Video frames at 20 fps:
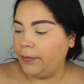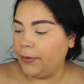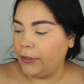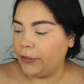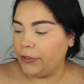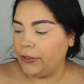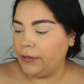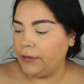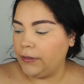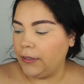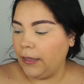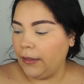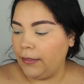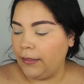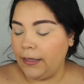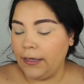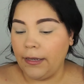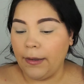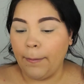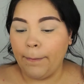to purchase
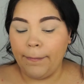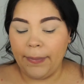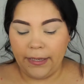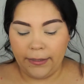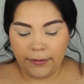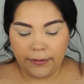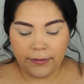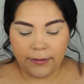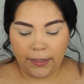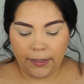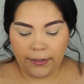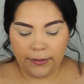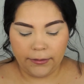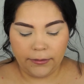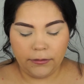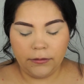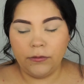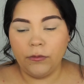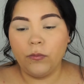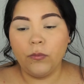the big
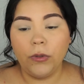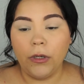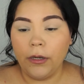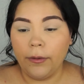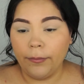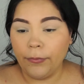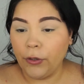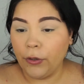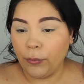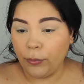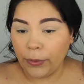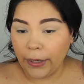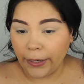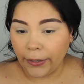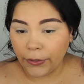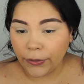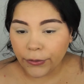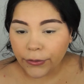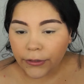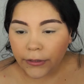size, um, the
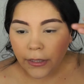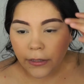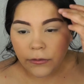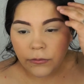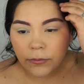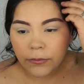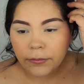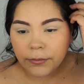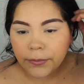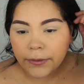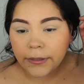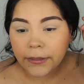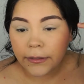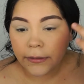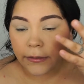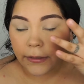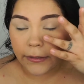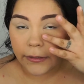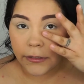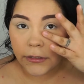regular size one
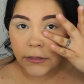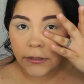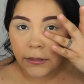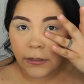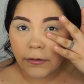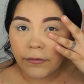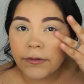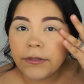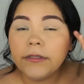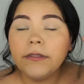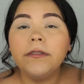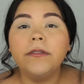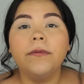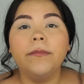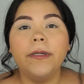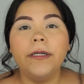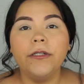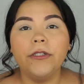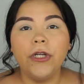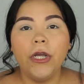because I just love it so
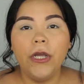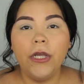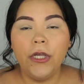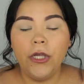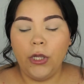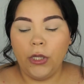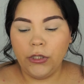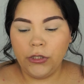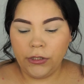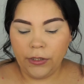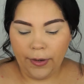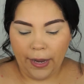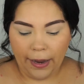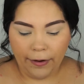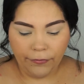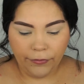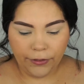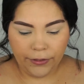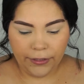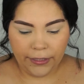much. So
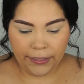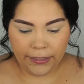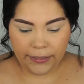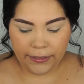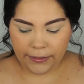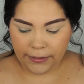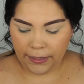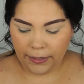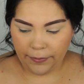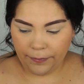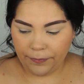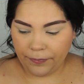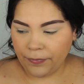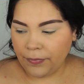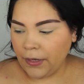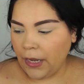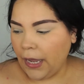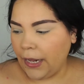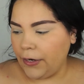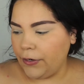after this, um,
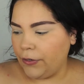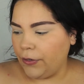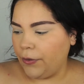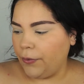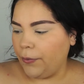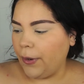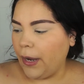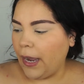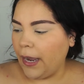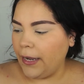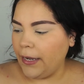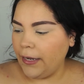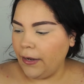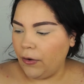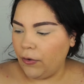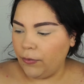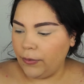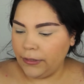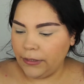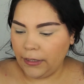I don't know, I
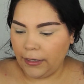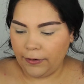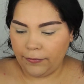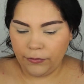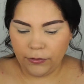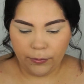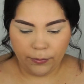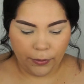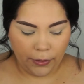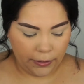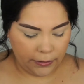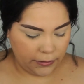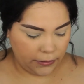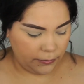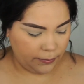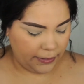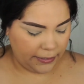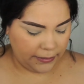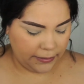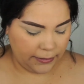always have to bronze
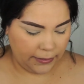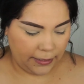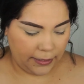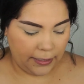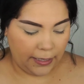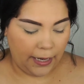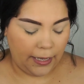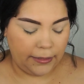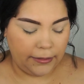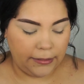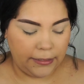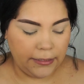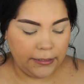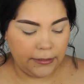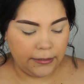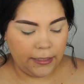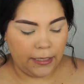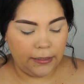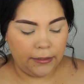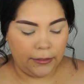my skin at
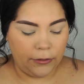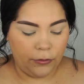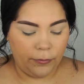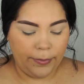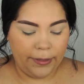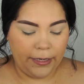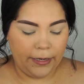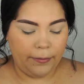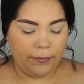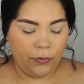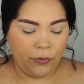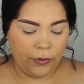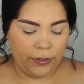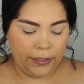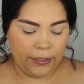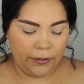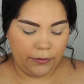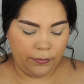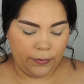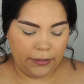least a little bit. I'm going
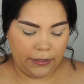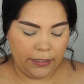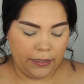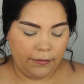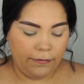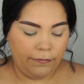in with the